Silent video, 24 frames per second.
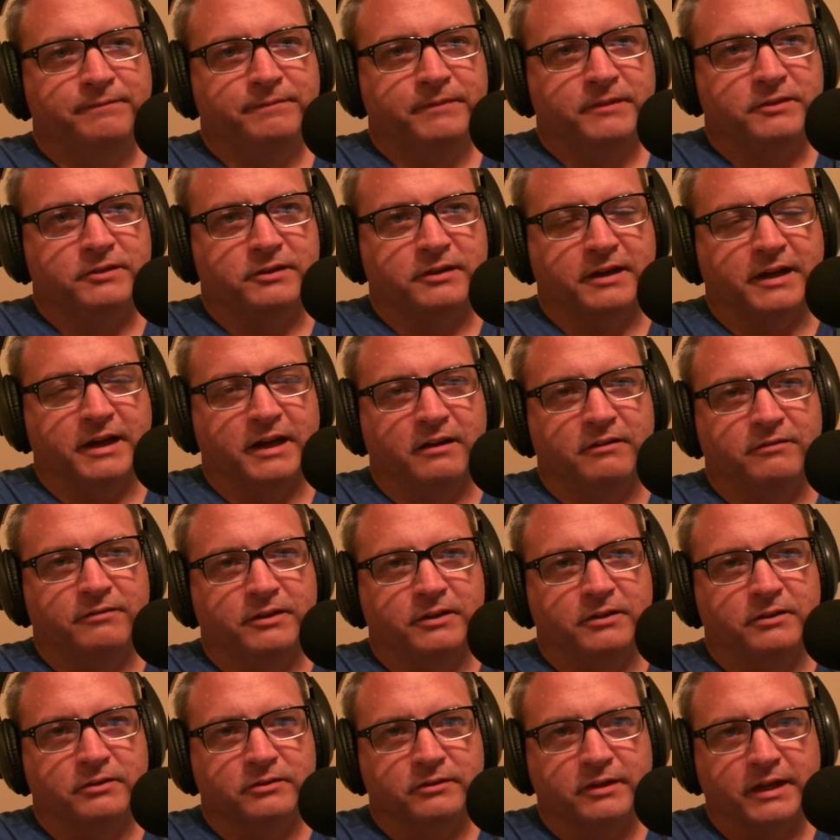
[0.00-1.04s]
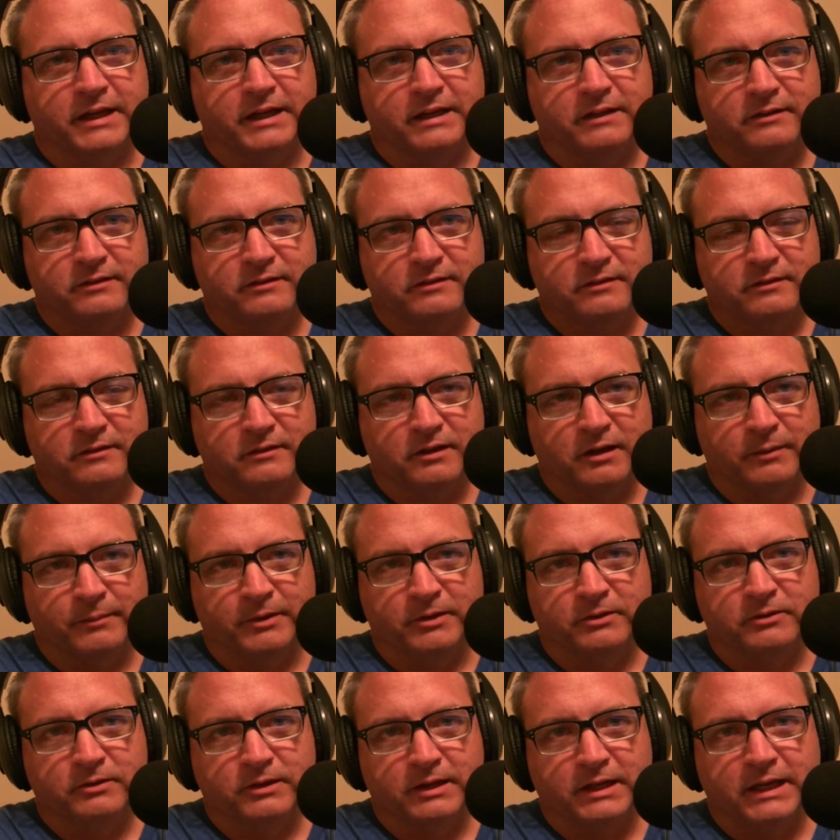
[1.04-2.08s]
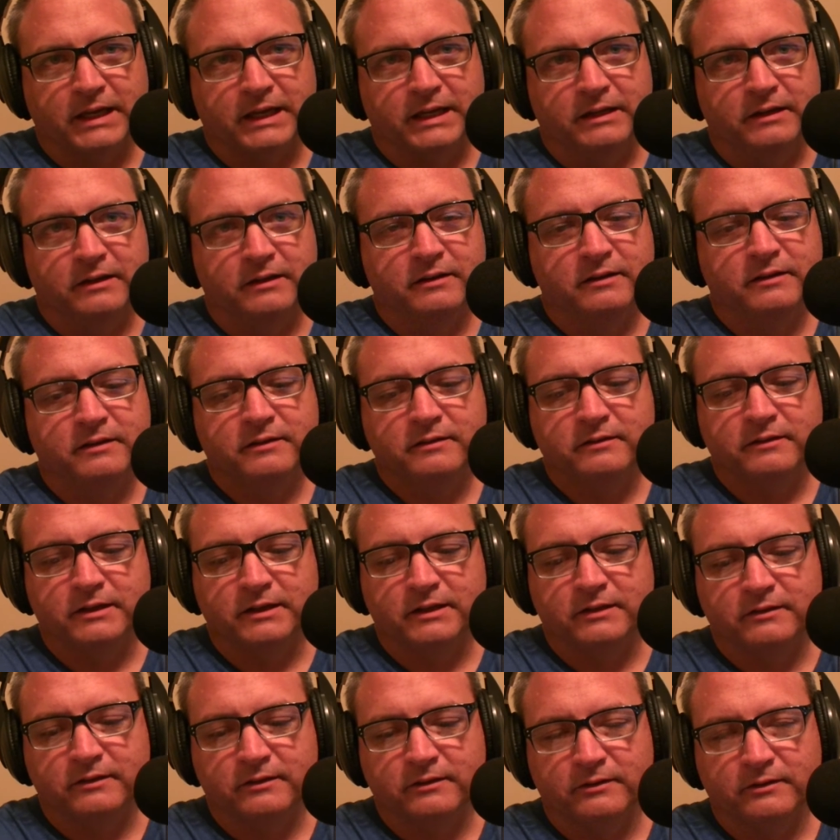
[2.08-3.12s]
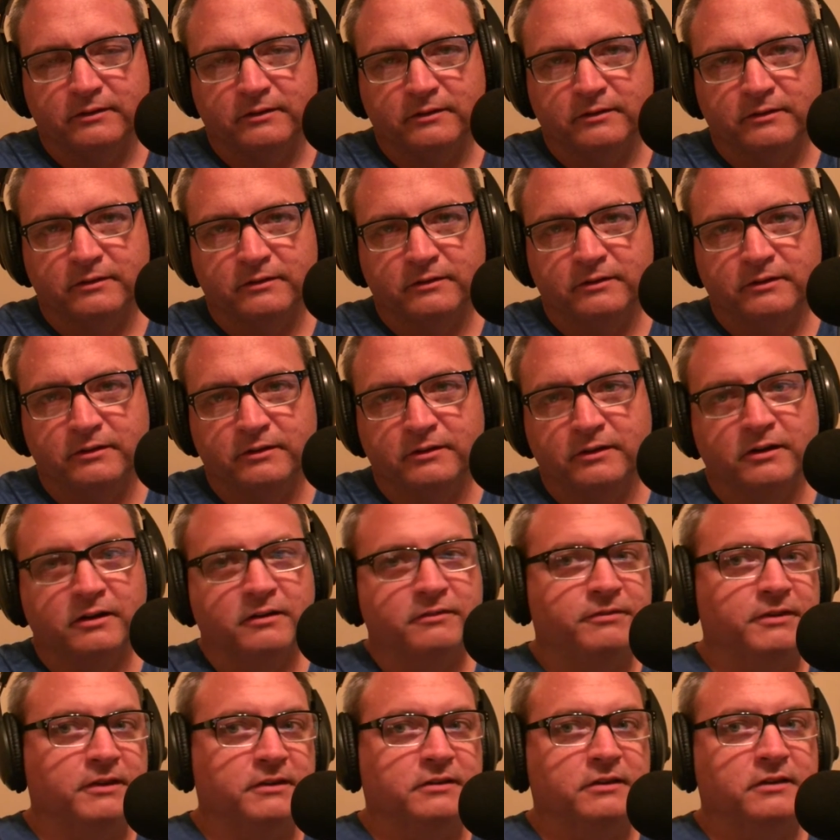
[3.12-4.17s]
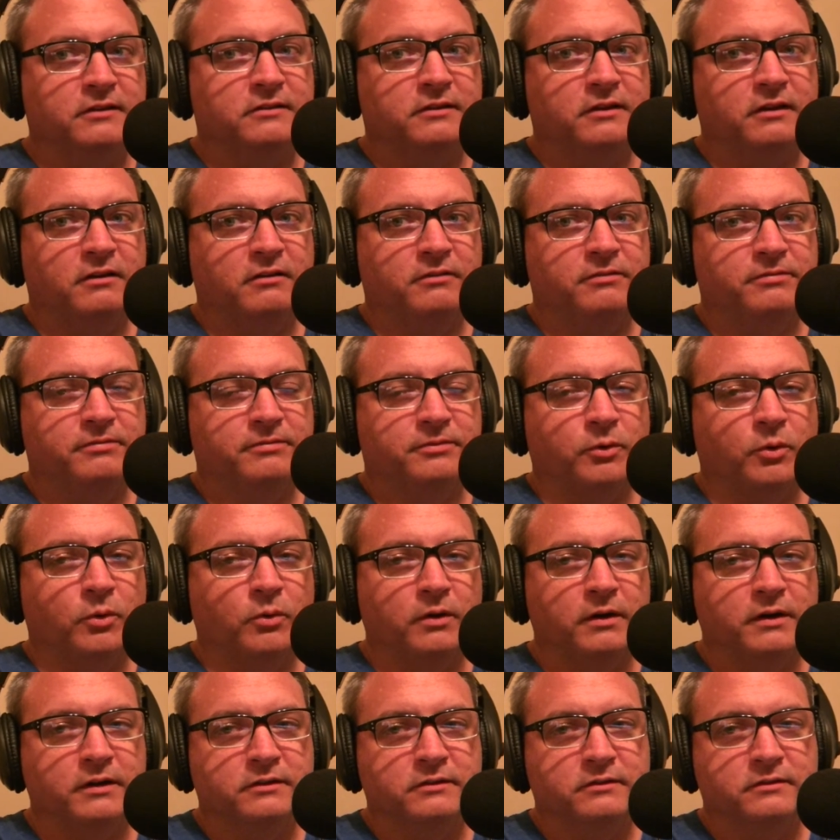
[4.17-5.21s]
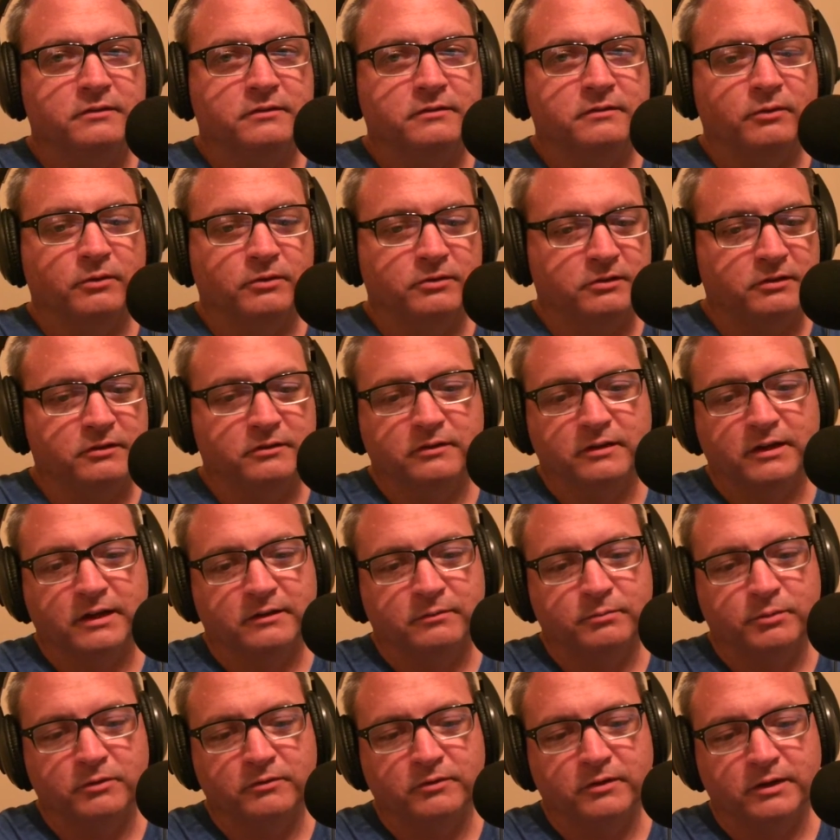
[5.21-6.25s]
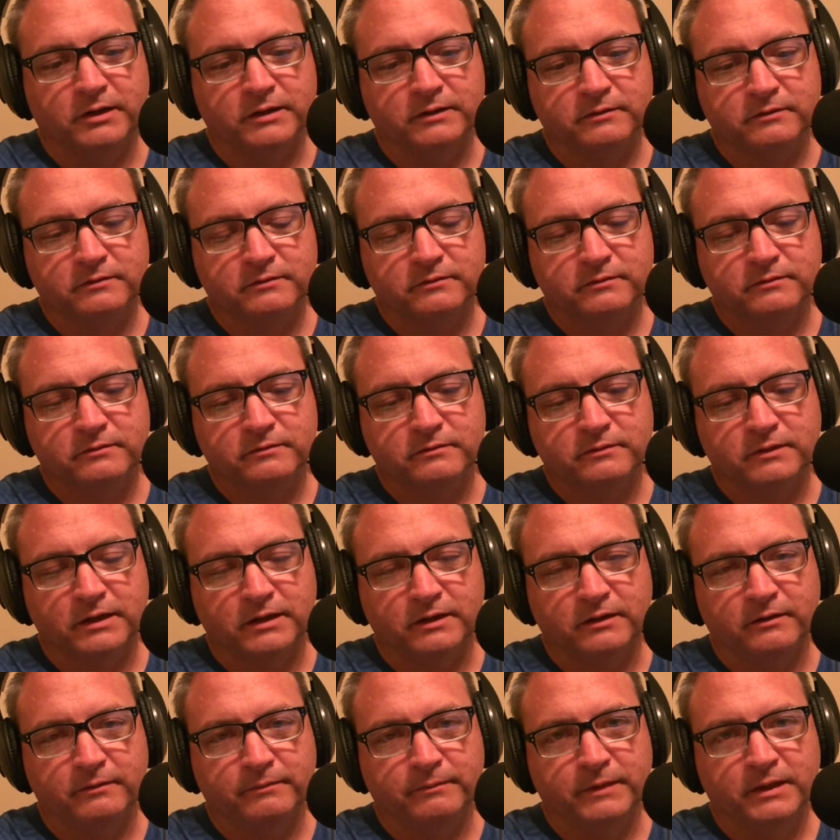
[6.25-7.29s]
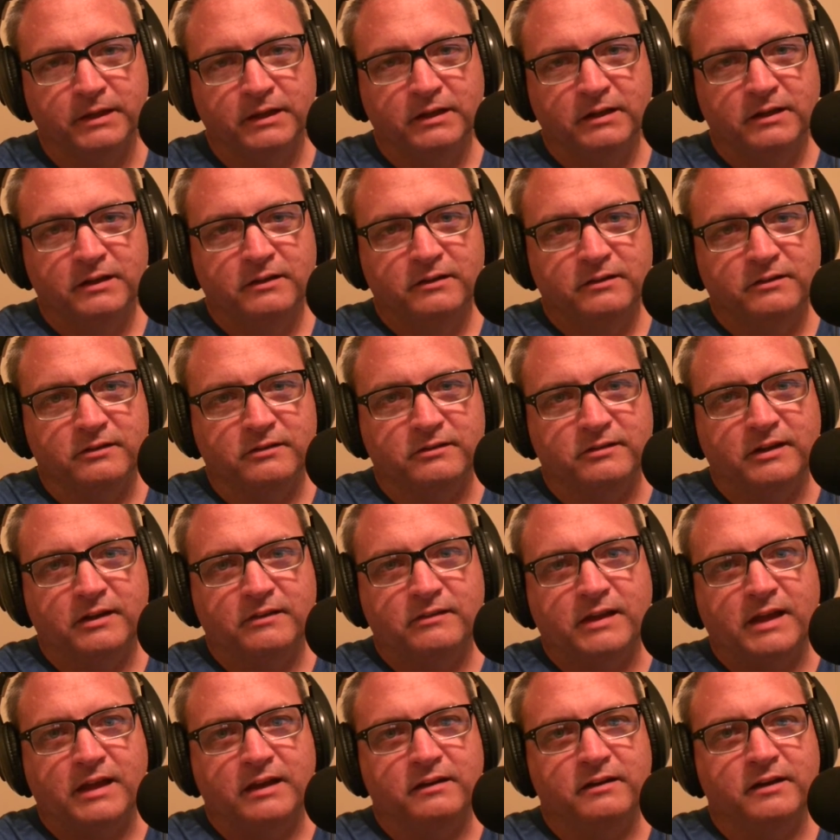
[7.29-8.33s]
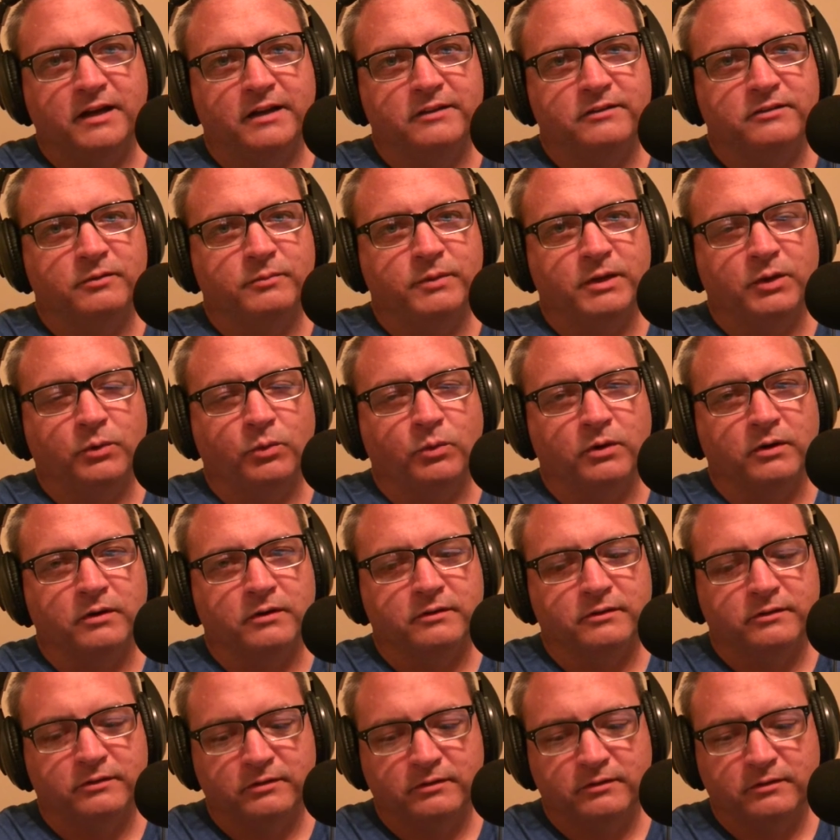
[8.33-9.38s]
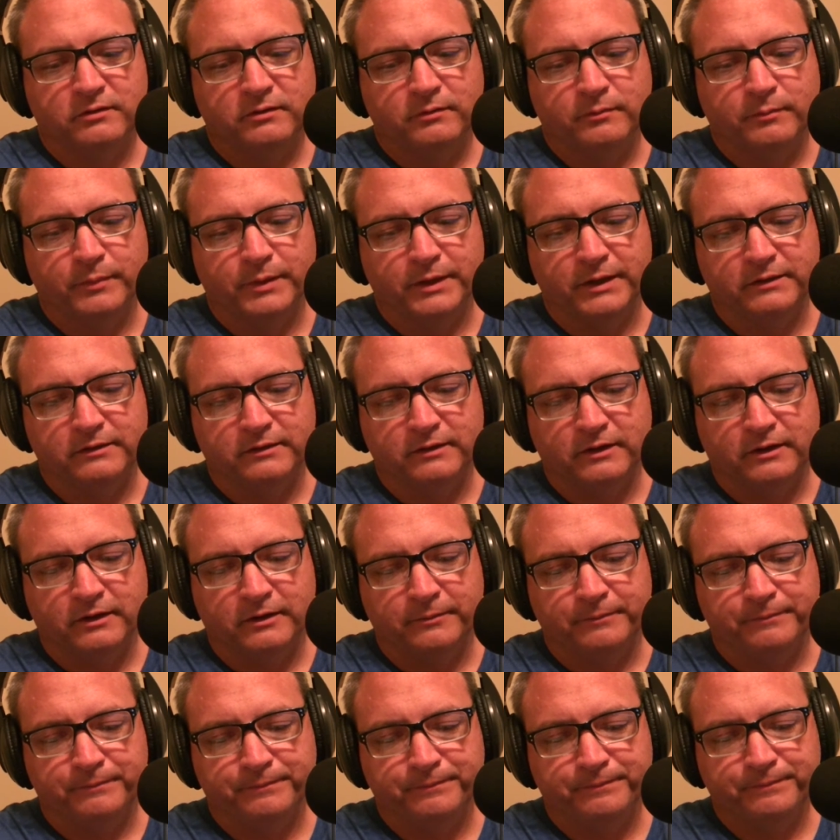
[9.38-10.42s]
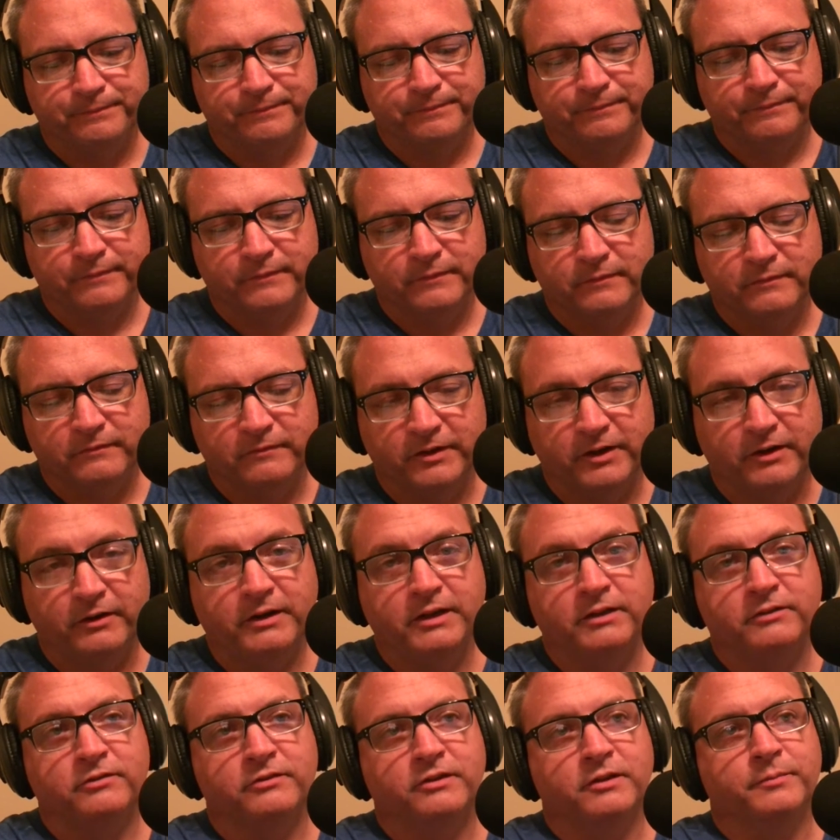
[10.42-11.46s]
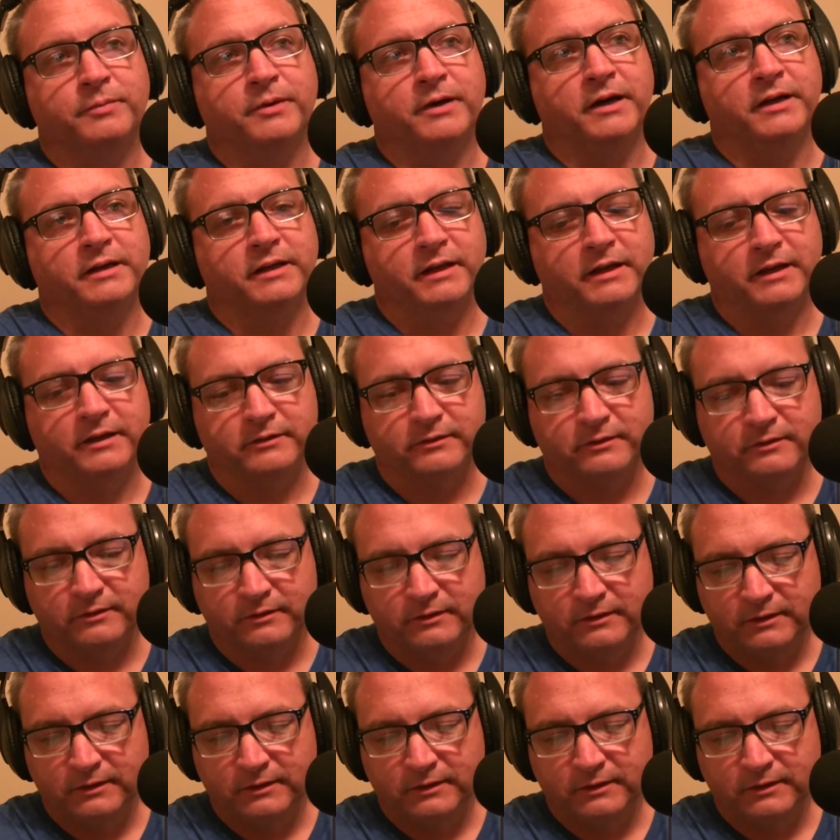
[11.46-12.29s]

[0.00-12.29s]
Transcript: she kind of feels like it's coming to a head, that it's either gonna fix itself or she's gonna have to move on. She says that in not so many words. But very interesting podcast.